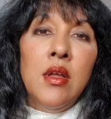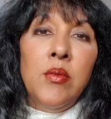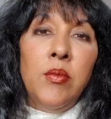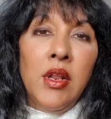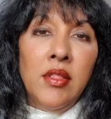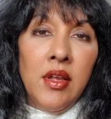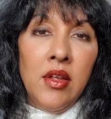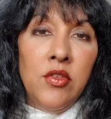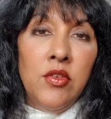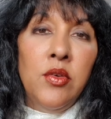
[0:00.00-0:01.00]
Well, I think
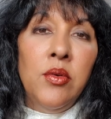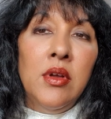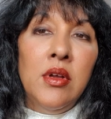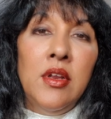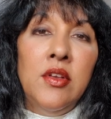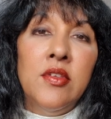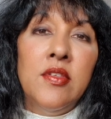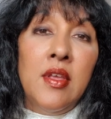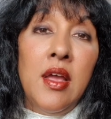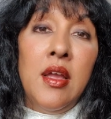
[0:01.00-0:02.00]
it's too early to
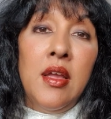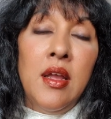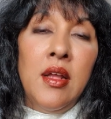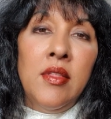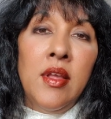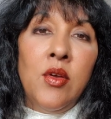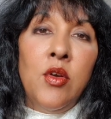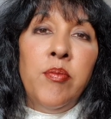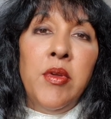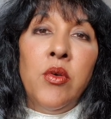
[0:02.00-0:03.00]
say, and there
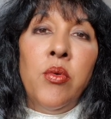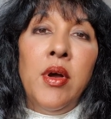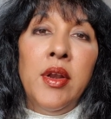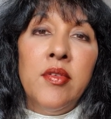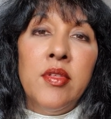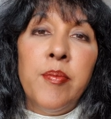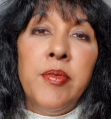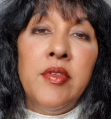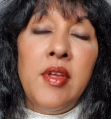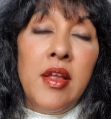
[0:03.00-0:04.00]
could be quite a
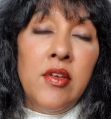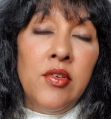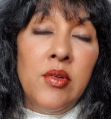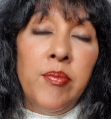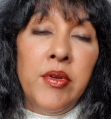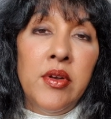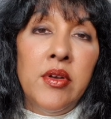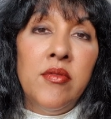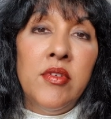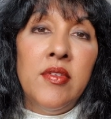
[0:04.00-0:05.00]
substantial
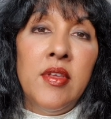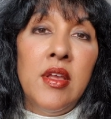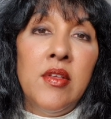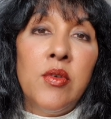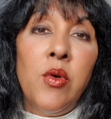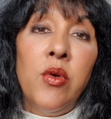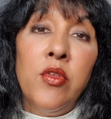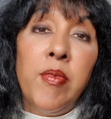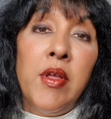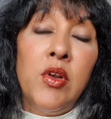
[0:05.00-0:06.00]
burden of disease
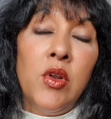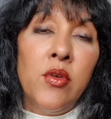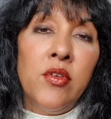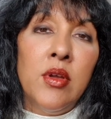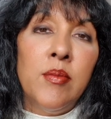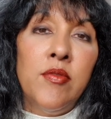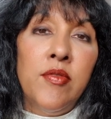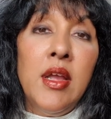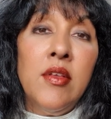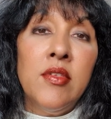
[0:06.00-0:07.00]
caused by the long-term
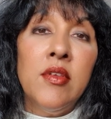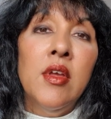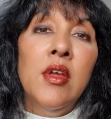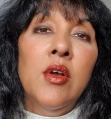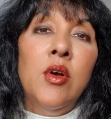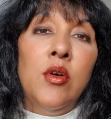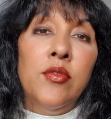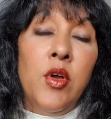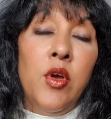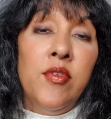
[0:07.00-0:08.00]
effects
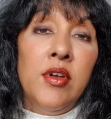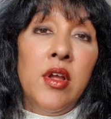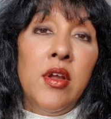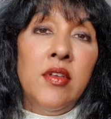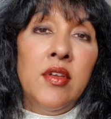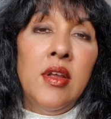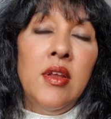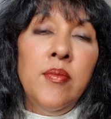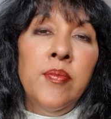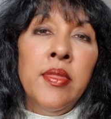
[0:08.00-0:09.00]
of
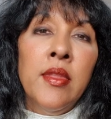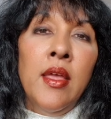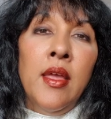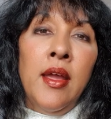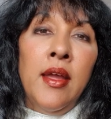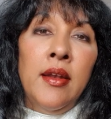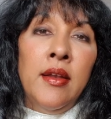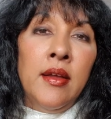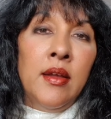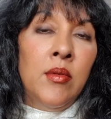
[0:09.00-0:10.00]
COVID-19.
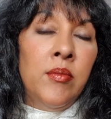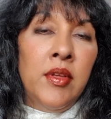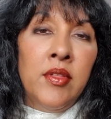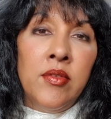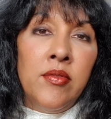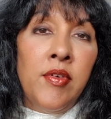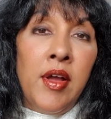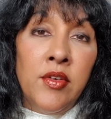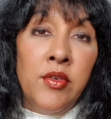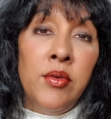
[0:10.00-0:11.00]
And it's
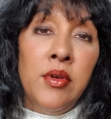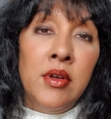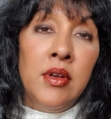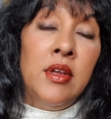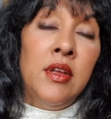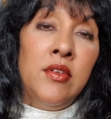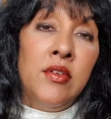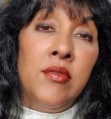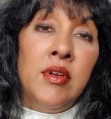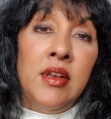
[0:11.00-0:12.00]
far too early
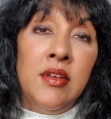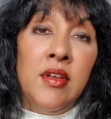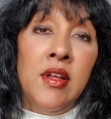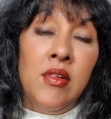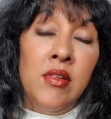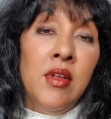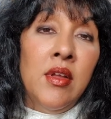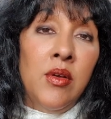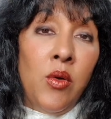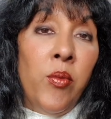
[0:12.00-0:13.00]
to really tell.
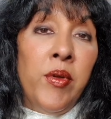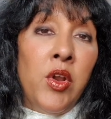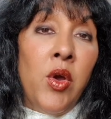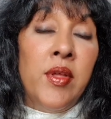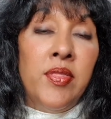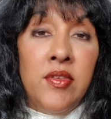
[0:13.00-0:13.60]
All we know at this